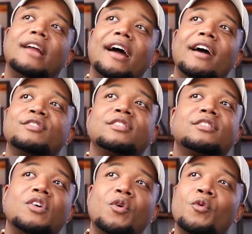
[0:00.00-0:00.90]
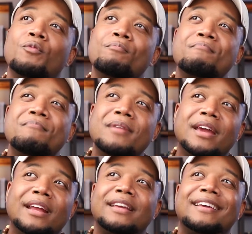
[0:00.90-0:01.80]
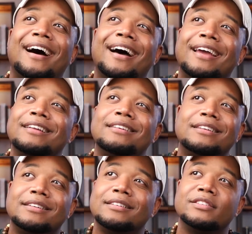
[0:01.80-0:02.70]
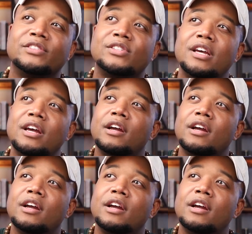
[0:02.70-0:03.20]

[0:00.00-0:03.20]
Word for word: I have so many ideas